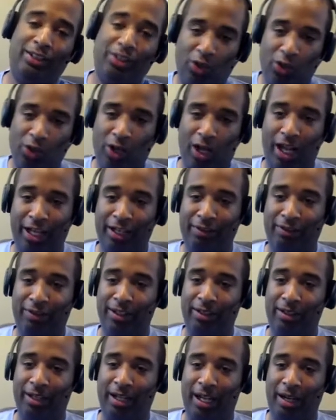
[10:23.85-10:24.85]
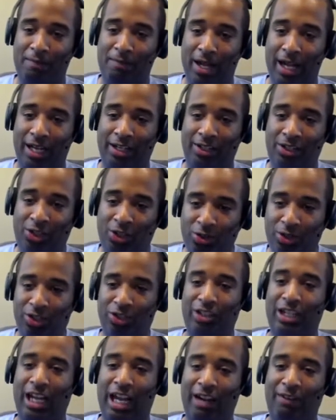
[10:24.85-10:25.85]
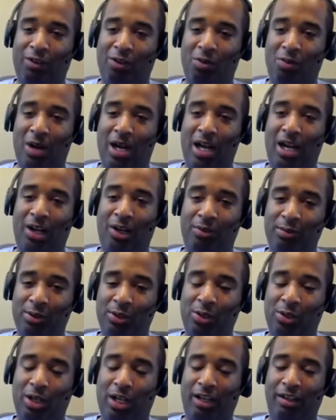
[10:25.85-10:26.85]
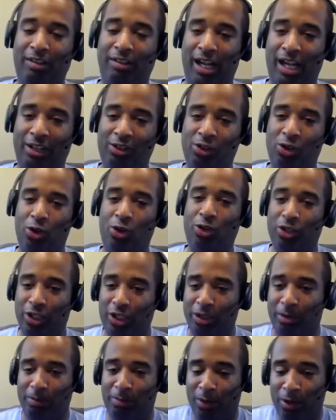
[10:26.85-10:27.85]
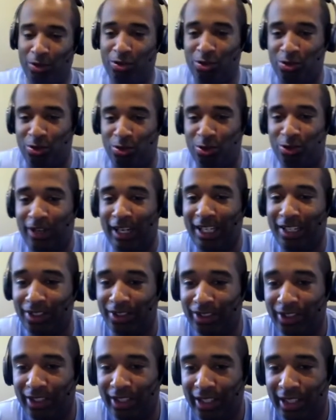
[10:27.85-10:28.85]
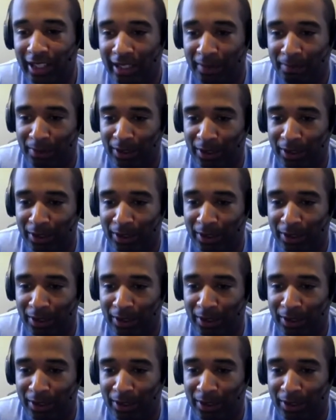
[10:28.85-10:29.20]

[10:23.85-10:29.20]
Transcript: I knew this guy for a while. I mean, I called in a personal trainer because